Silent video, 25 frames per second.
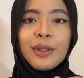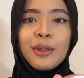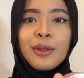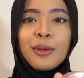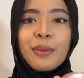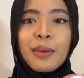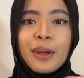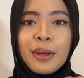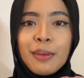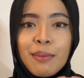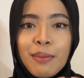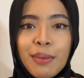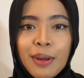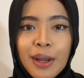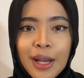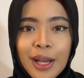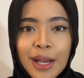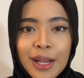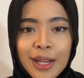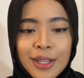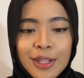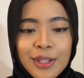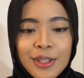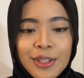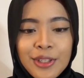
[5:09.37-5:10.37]
to my
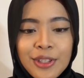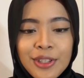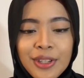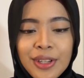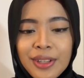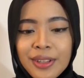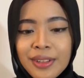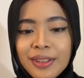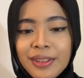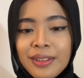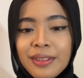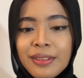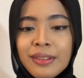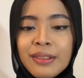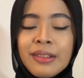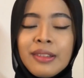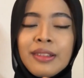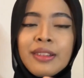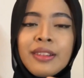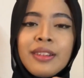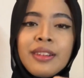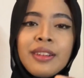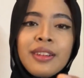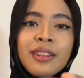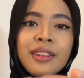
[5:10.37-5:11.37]
blush and
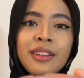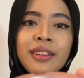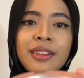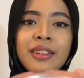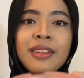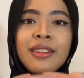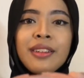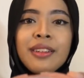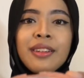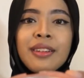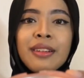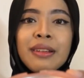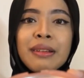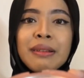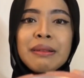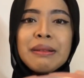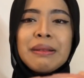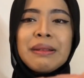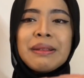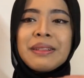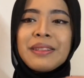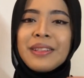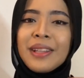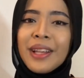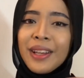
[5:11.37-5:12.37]

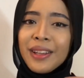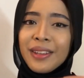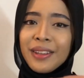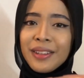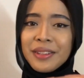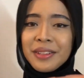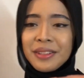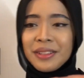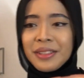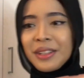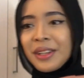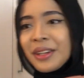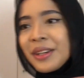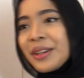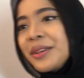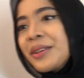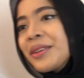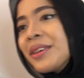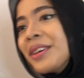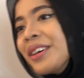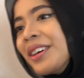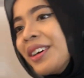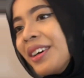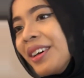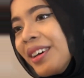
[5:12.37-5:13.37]
it's like this
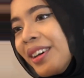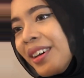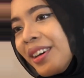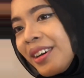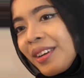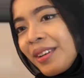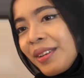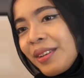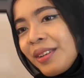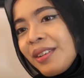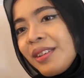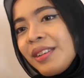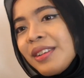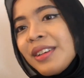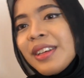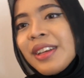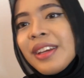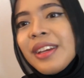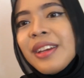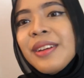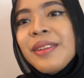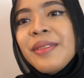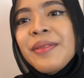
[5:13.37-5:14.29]
now. Okay,